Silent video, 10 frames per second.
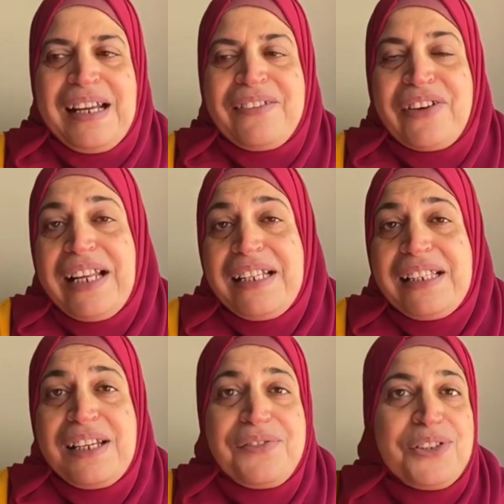
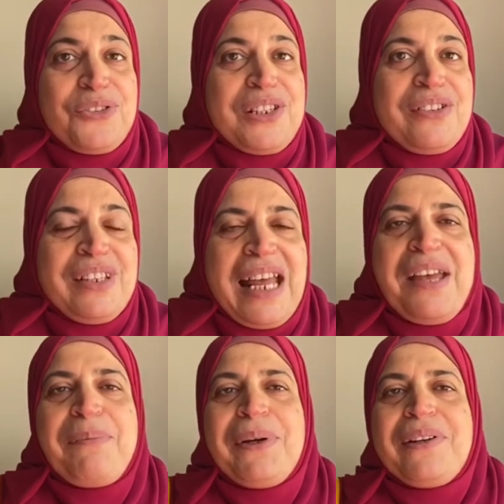relatives, to their
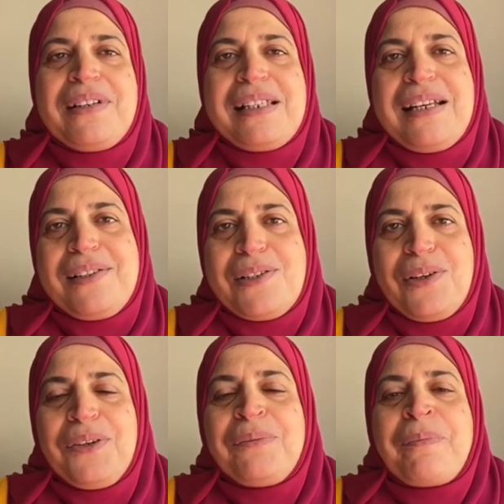neighbors and so
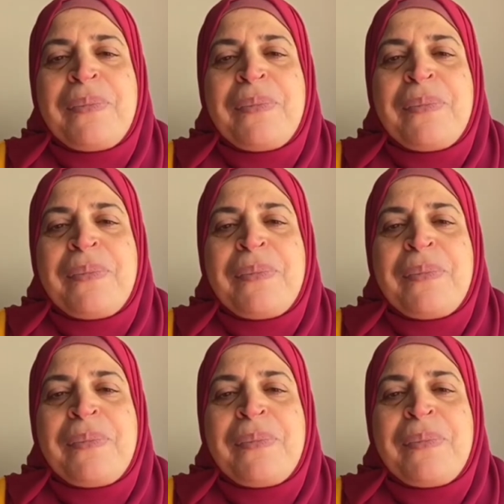on.